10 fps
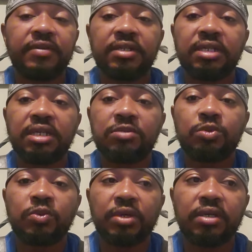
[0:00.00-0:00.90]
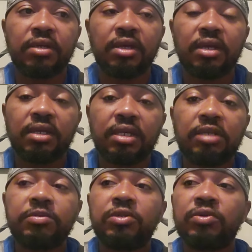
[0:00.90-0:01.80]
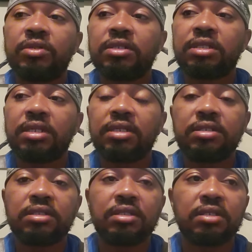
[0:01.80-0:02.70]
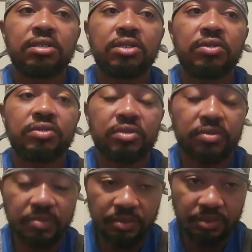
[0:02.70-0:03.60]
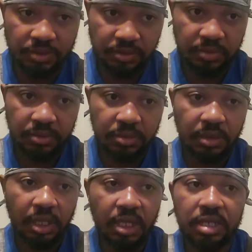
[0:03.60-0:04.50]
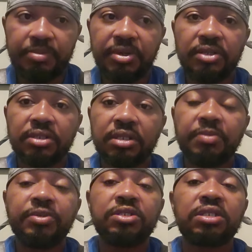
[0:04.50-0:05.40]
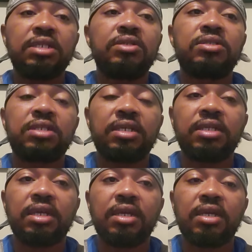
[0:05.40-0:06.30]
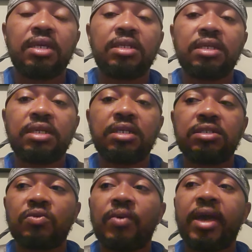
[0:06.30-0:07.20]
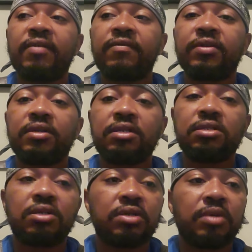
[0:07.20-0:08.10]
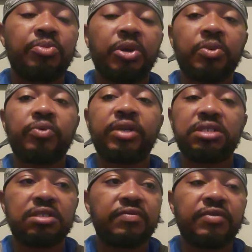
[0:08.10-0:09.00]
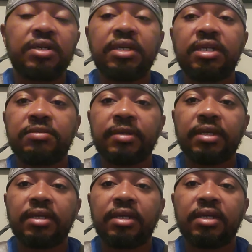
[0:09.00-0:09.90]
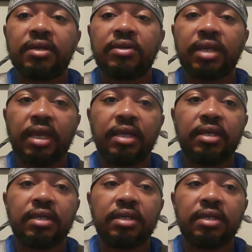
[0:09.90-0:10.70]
for a husband. Well, keep doing the things, you know, keep building up your skill set as, uh, as a wife, you know, in preparations for a husband. Okay?